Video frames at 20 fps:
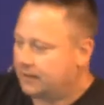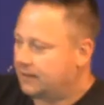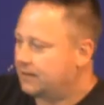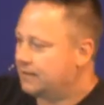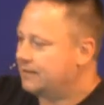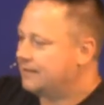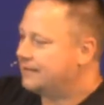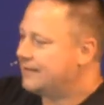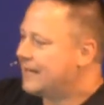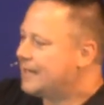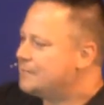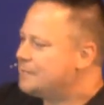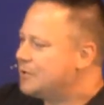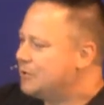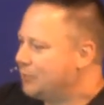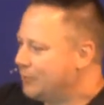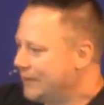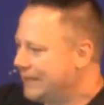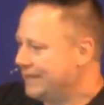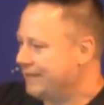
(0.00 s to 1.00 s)
is got to be
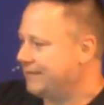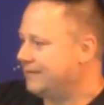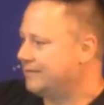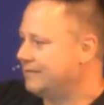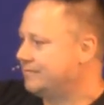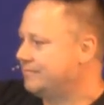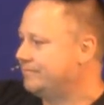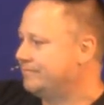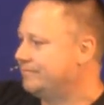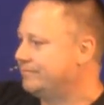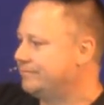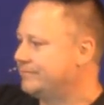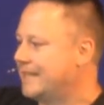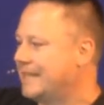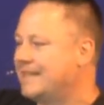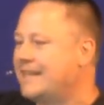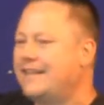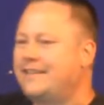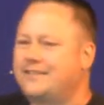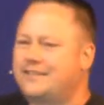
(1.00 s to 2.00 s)
real. And
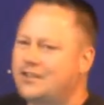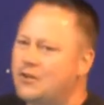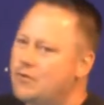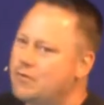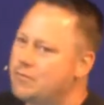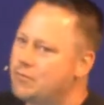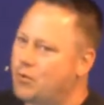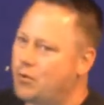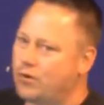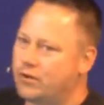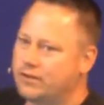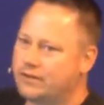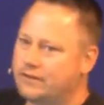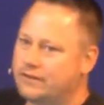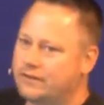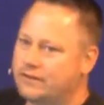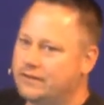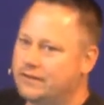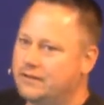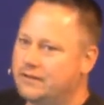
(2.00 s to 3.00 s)
that's so important.
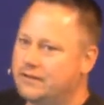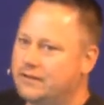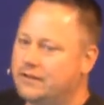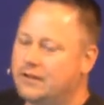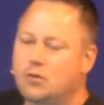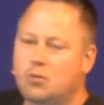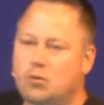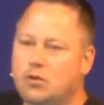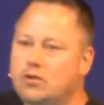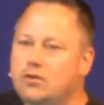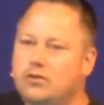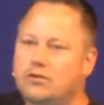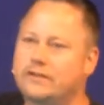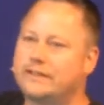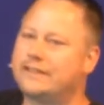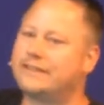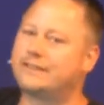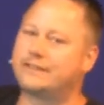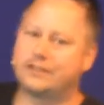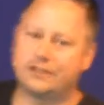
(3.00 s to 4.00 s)
The world
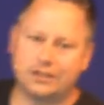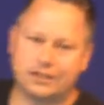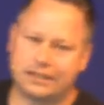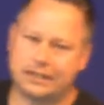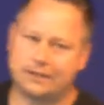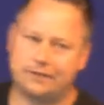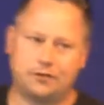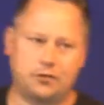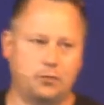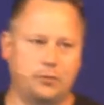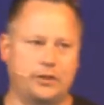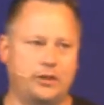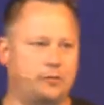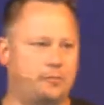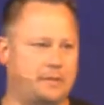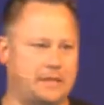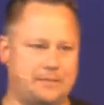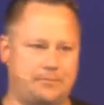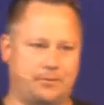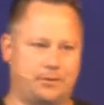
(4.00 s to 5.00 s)
is looking for real
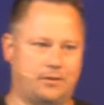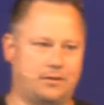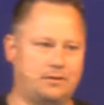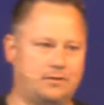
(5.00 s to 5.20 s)
people.